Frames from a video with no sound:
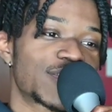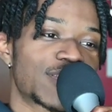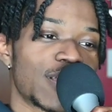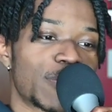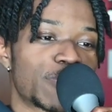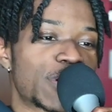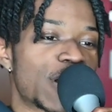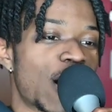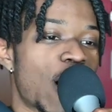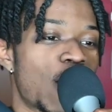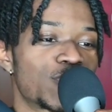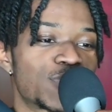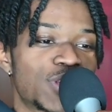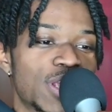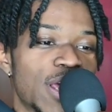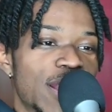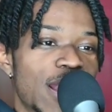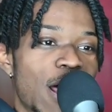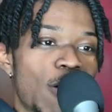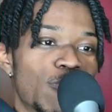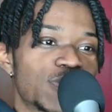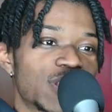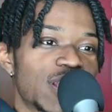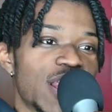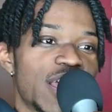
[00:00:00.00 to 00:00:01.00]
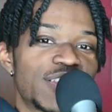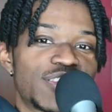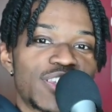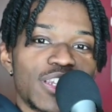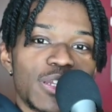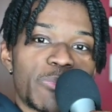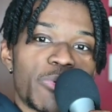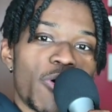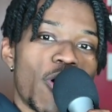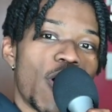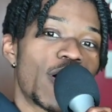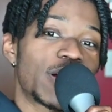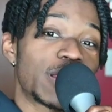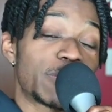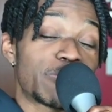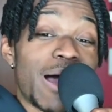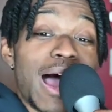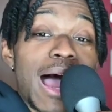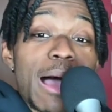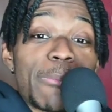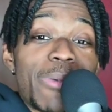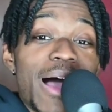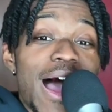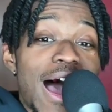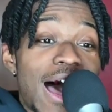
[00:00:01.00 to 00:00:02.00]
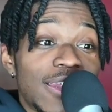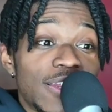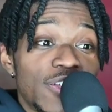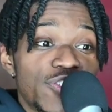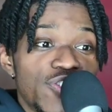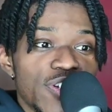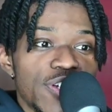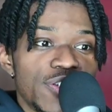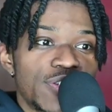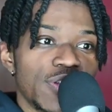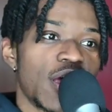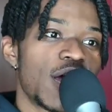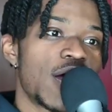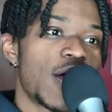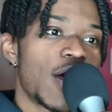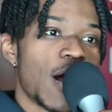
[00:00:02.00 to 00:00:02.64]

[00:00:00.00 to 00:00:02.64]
Some of y'all saying I was late to the party. My apologies.